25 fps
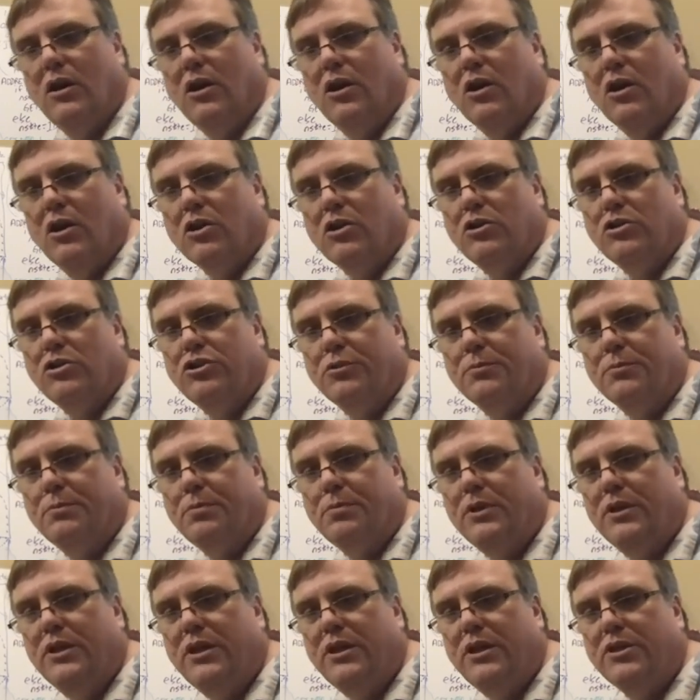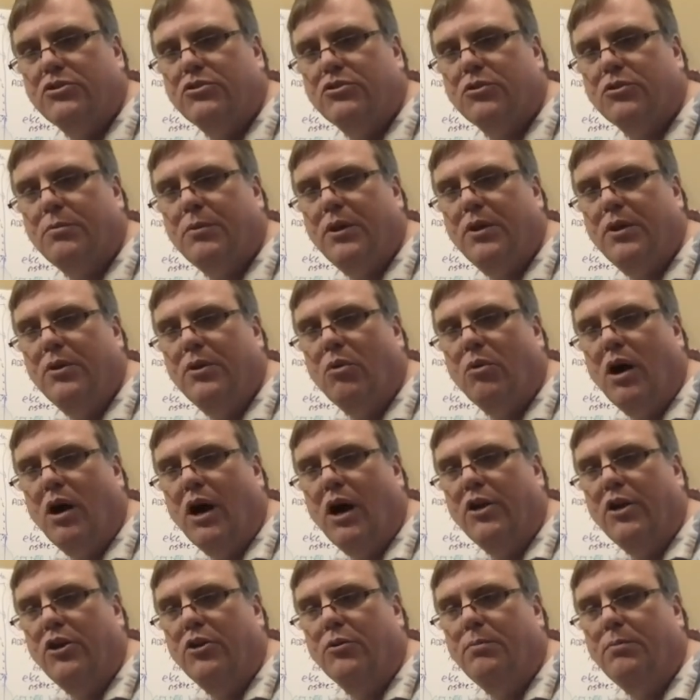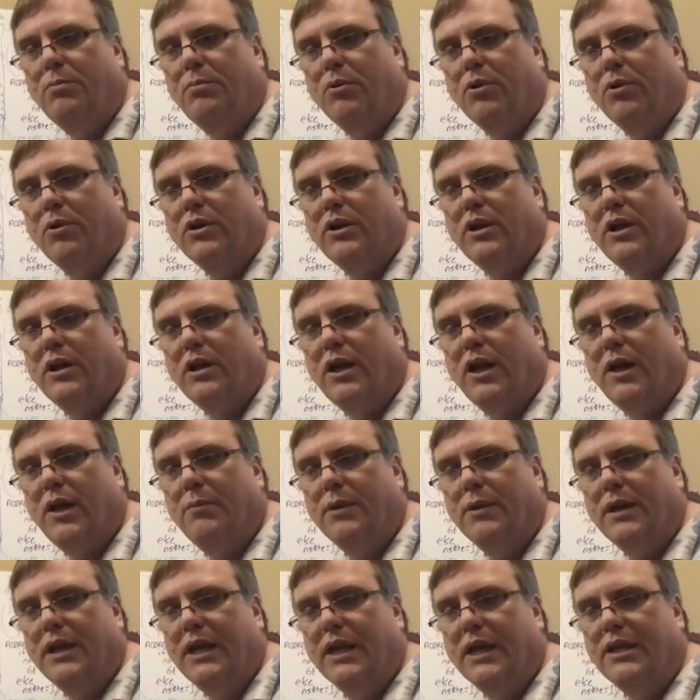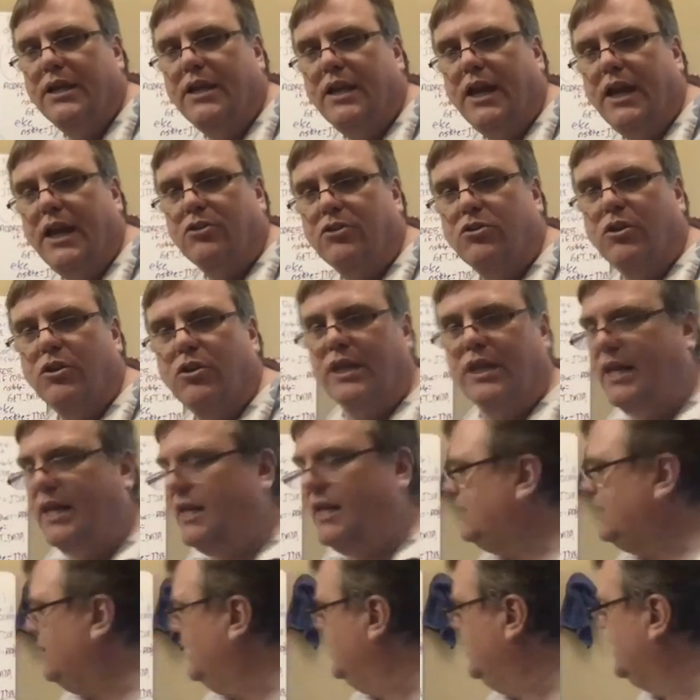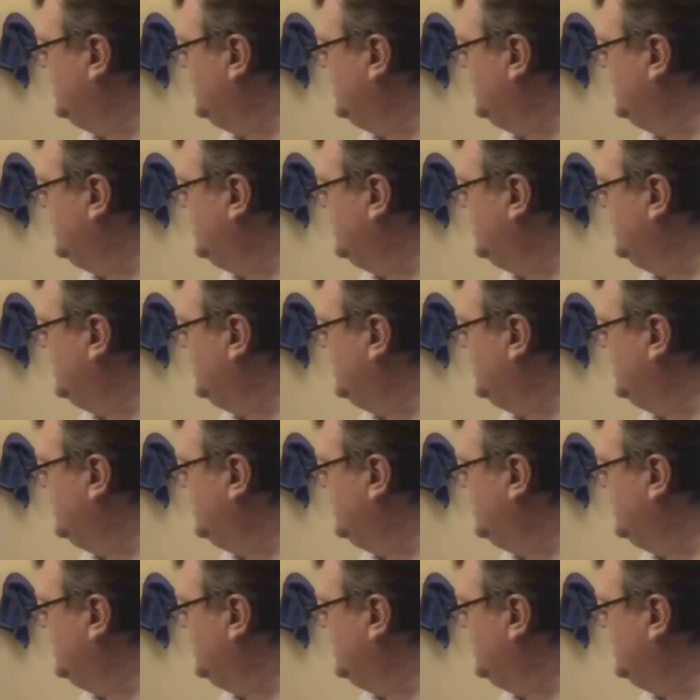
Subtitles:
Could you please repeat why you put a begin and end on the get data?